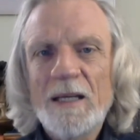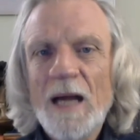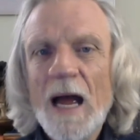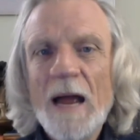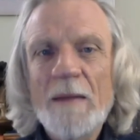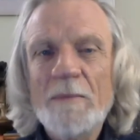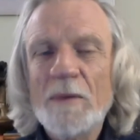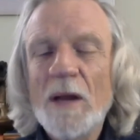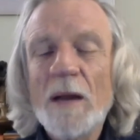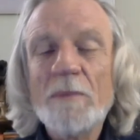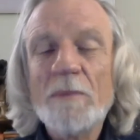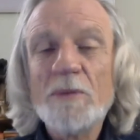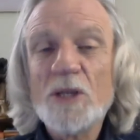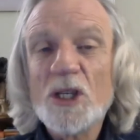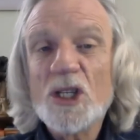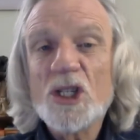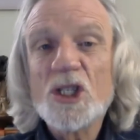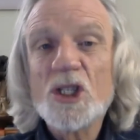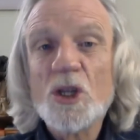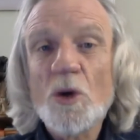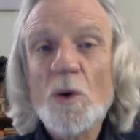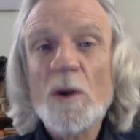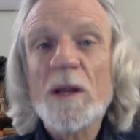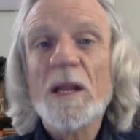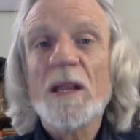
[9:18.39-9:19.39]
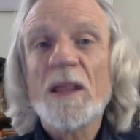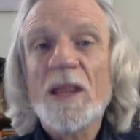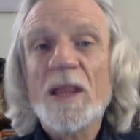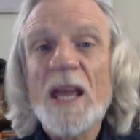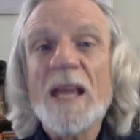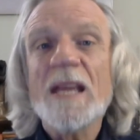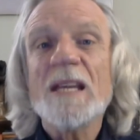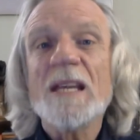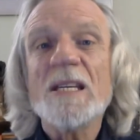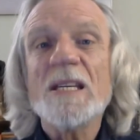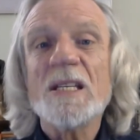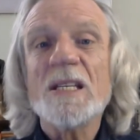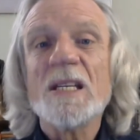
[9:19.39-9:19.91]
I'm, I'm just doing
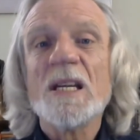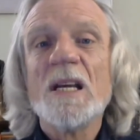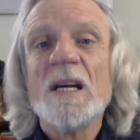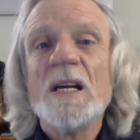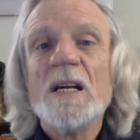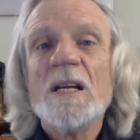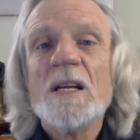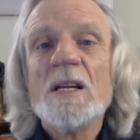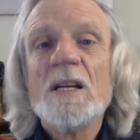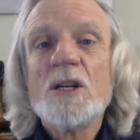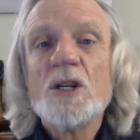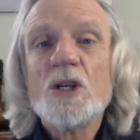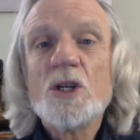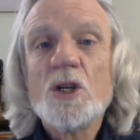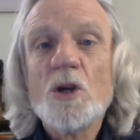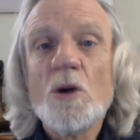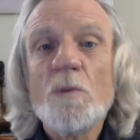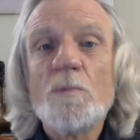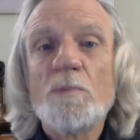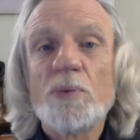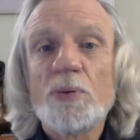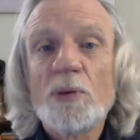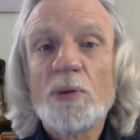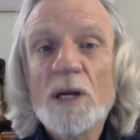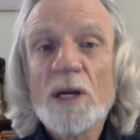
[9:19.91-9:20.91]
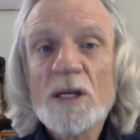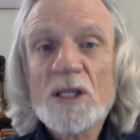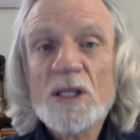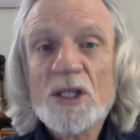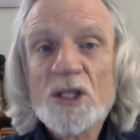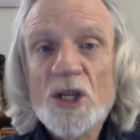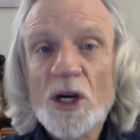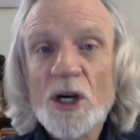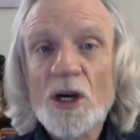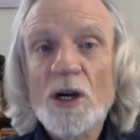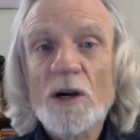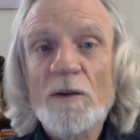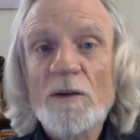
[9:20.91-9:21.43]
things to
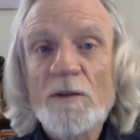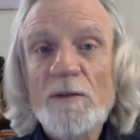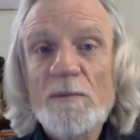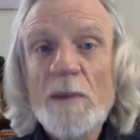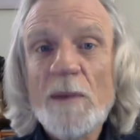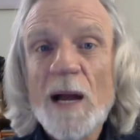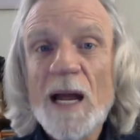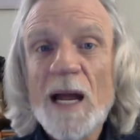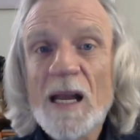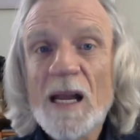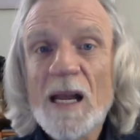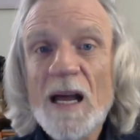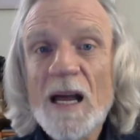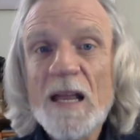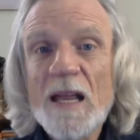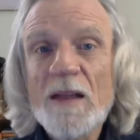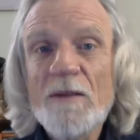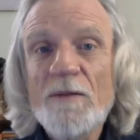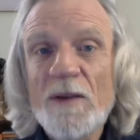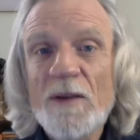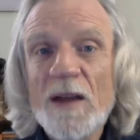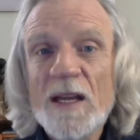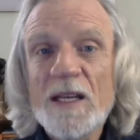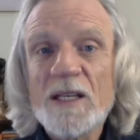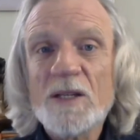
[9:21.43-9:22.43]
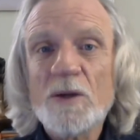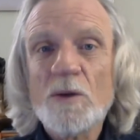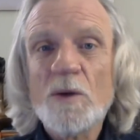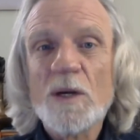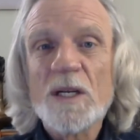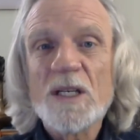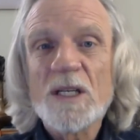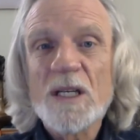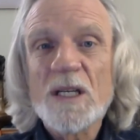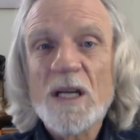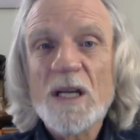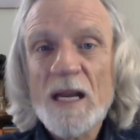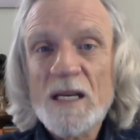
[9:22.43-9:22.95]
preserve my life and
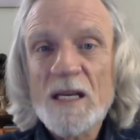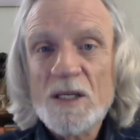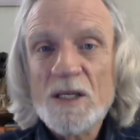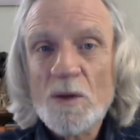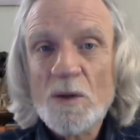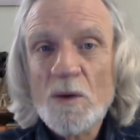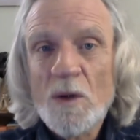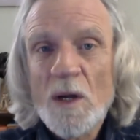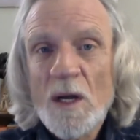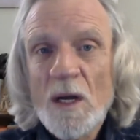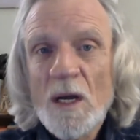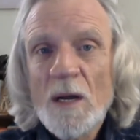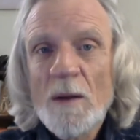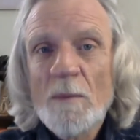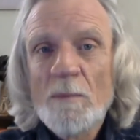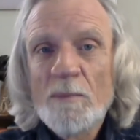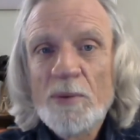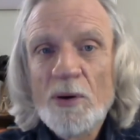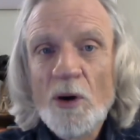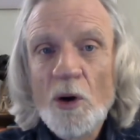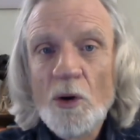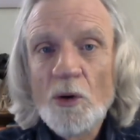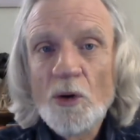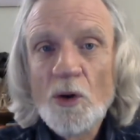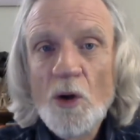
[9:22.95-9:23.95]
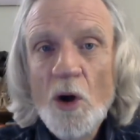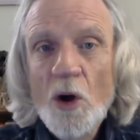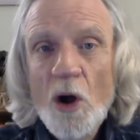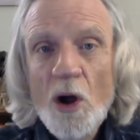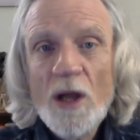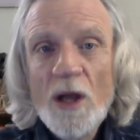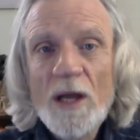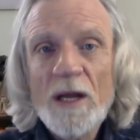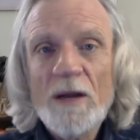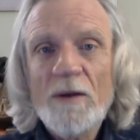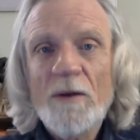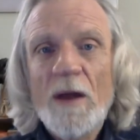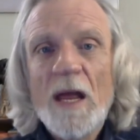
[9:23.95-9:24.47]
to, and to
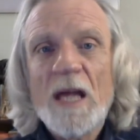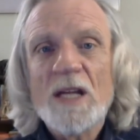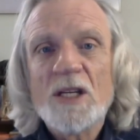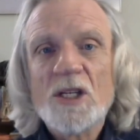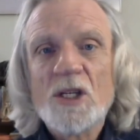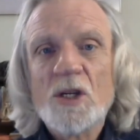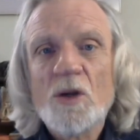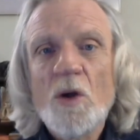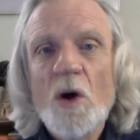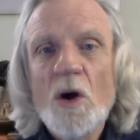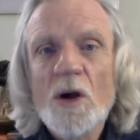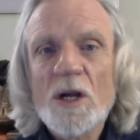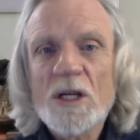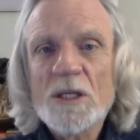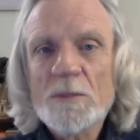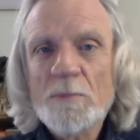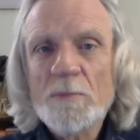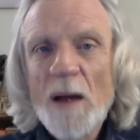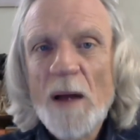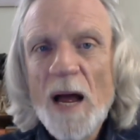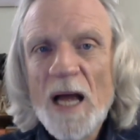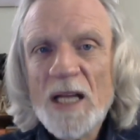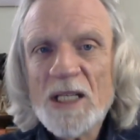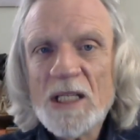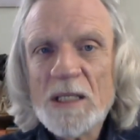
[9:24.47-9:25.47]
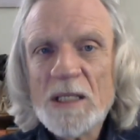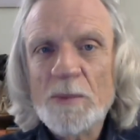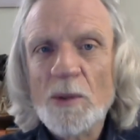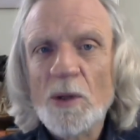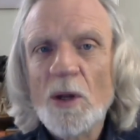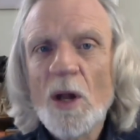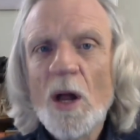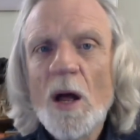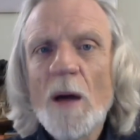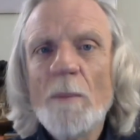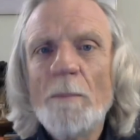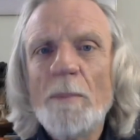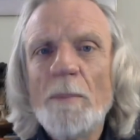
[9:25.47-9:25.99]
prolong it as long as possible,
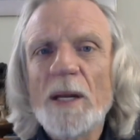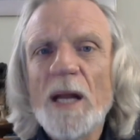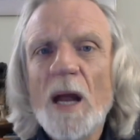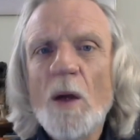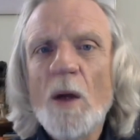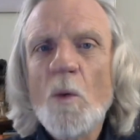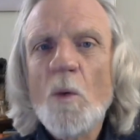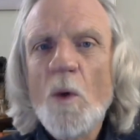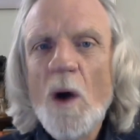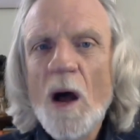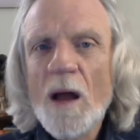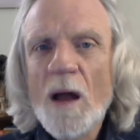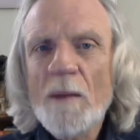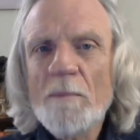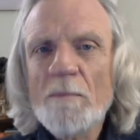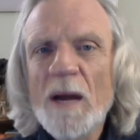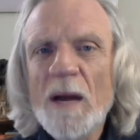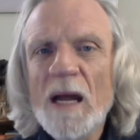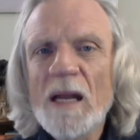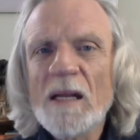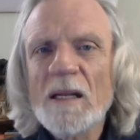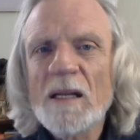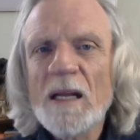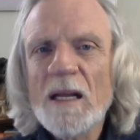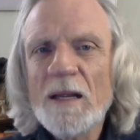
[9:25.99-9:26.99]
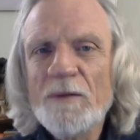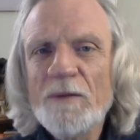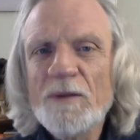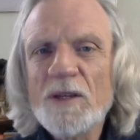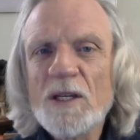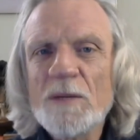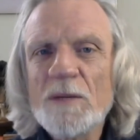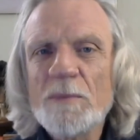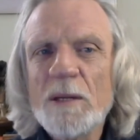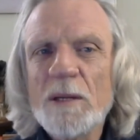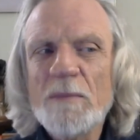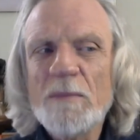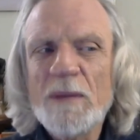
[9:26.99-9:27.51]
but I want my life
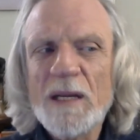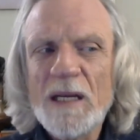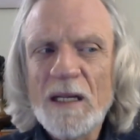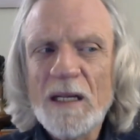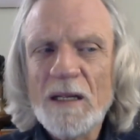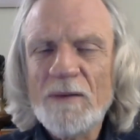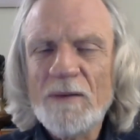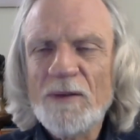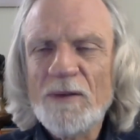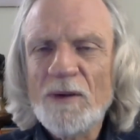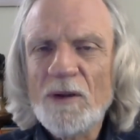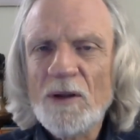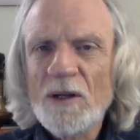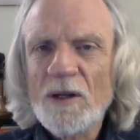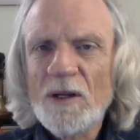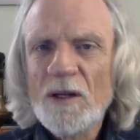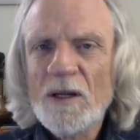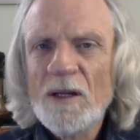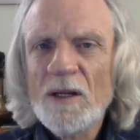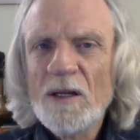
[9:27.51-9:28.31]
to be meaningful.